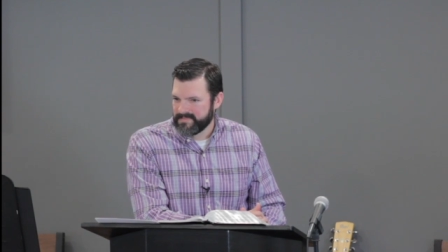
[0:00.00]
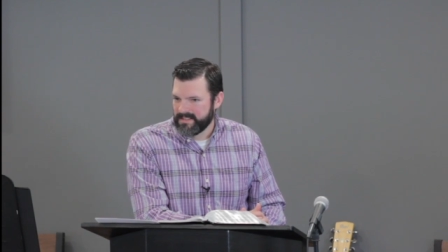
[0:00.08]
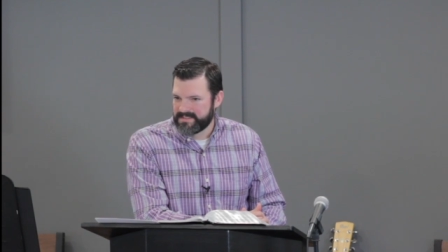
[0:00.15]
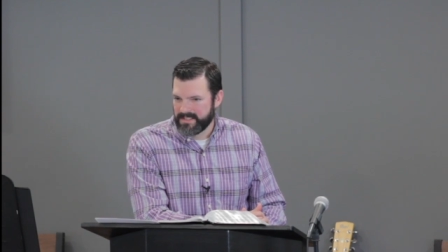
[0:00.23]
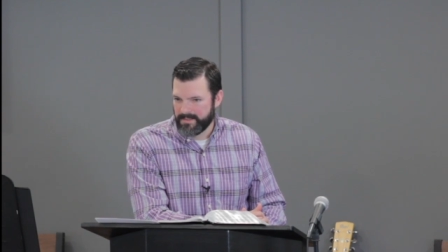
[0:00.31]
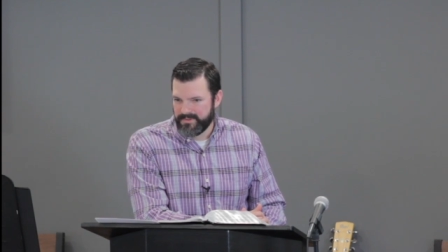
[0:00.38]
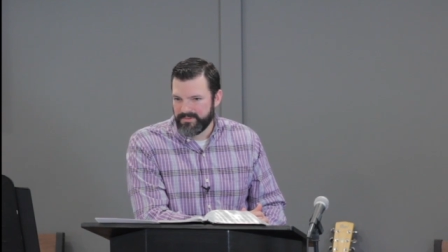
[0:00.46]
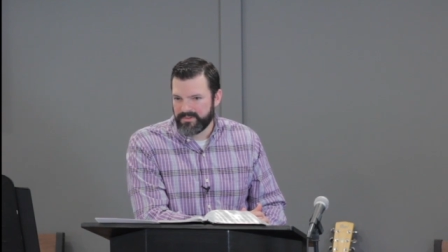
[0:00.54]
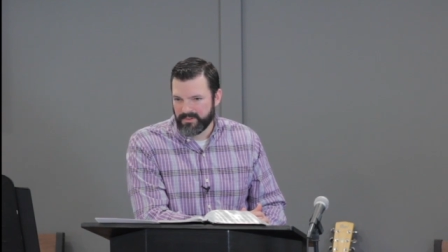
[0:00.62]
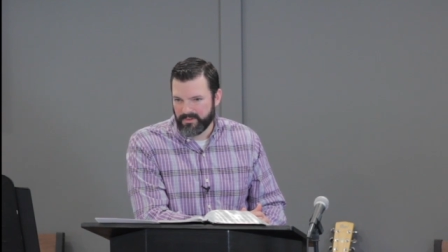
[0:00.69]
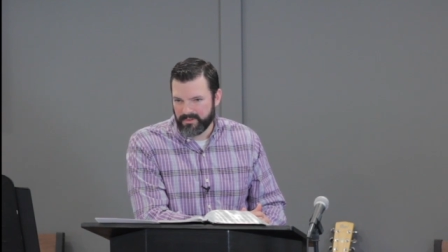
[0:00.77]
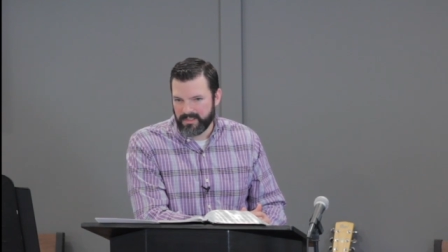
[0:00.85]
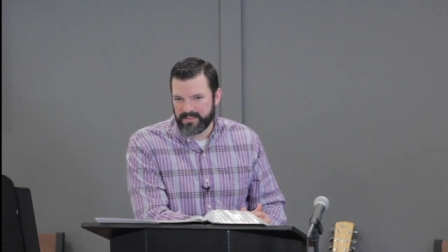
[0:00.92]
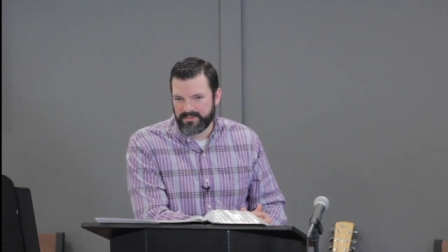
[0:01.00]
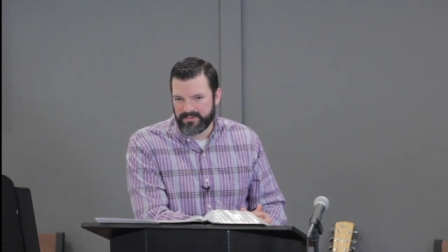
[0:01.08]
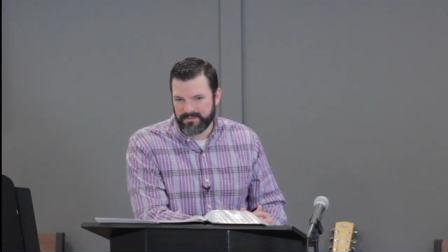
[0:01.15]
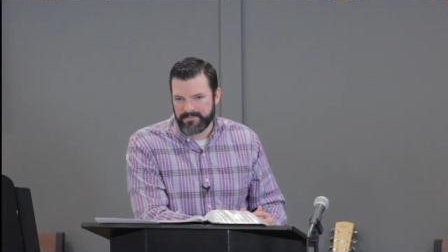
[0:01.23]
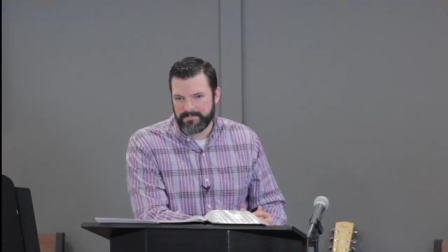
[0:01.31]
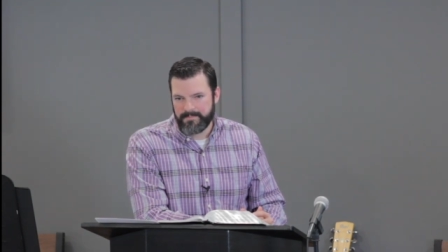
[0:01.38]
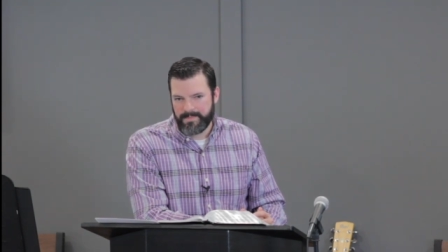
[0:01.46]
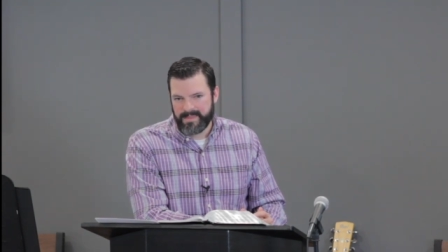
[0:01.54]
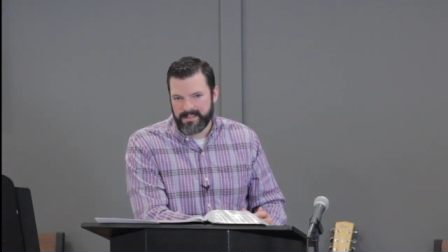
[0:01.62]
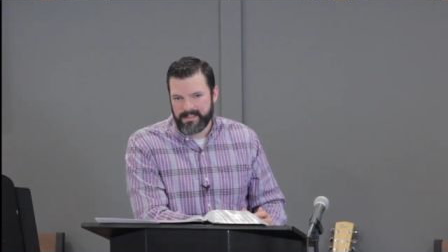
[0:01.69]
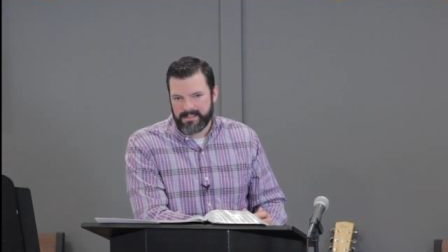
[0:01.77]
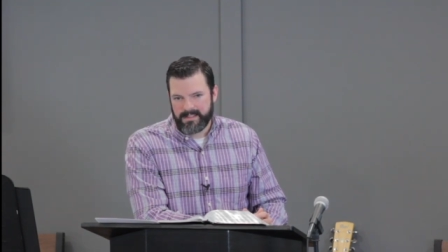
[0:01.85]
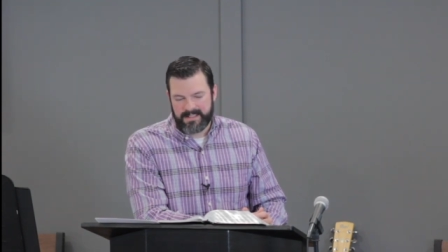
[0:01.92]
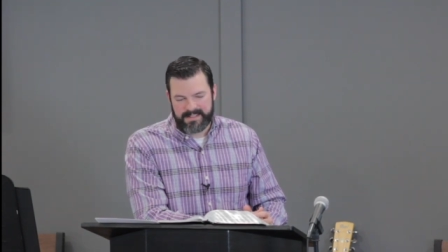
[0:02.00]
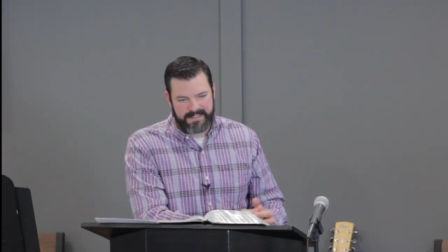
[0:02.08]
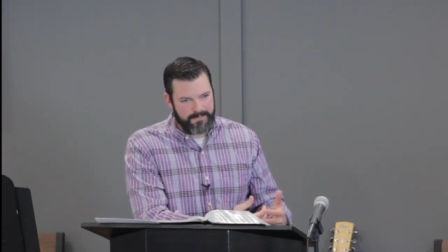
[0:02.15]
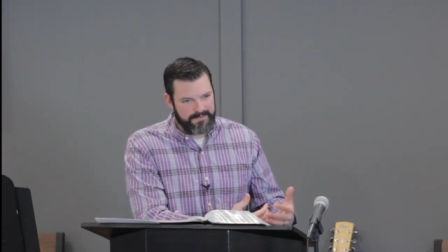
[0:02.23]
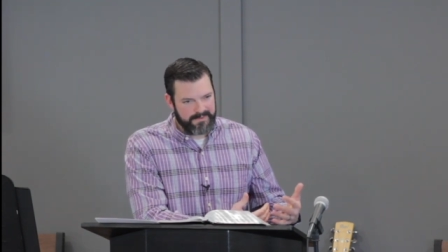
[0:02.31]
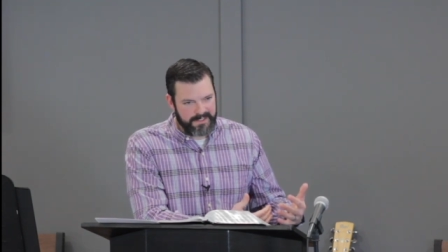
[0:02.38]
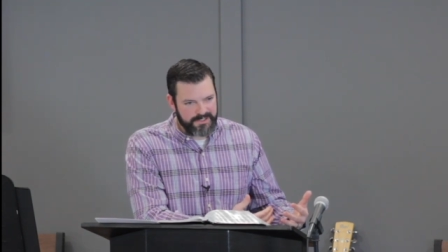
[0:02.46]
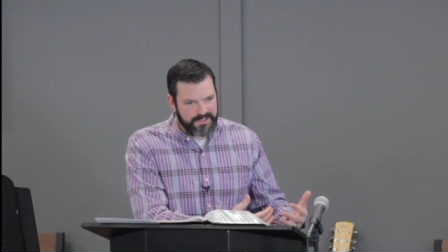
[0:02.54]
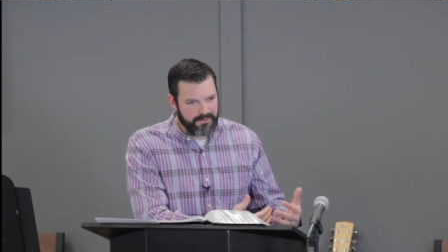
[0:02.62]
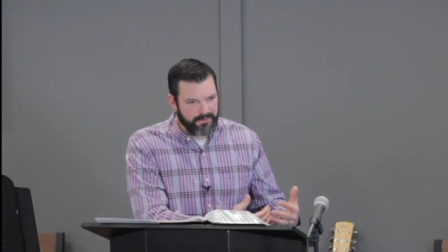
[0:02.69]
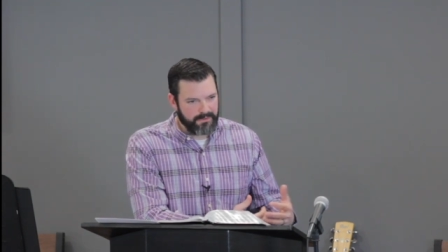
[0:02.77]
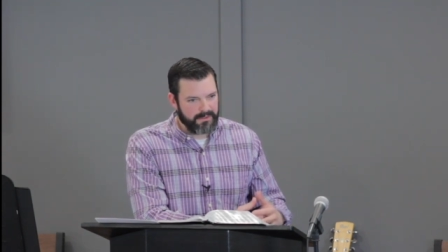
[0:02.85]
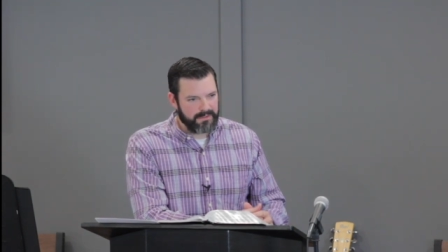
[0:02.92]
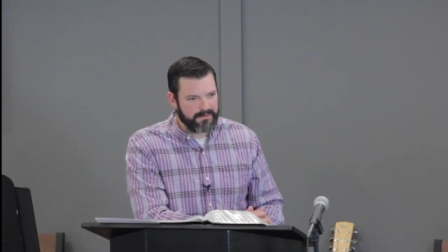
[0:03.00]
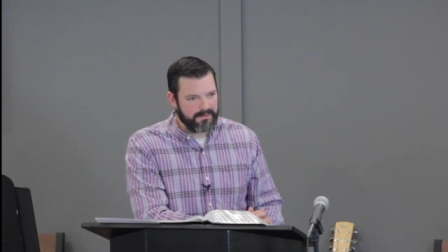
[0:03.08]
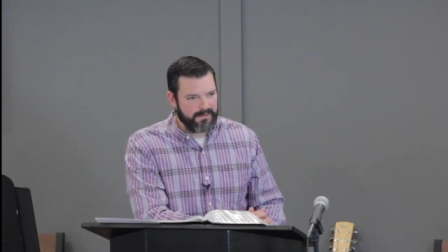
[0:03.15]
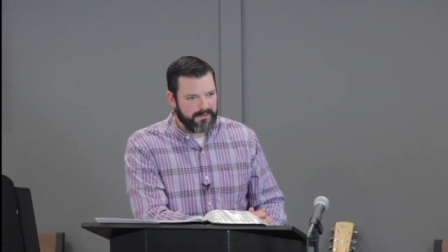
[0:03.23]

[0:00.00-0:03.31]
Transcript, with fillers: It's something you can hold on to, it's something that's sure,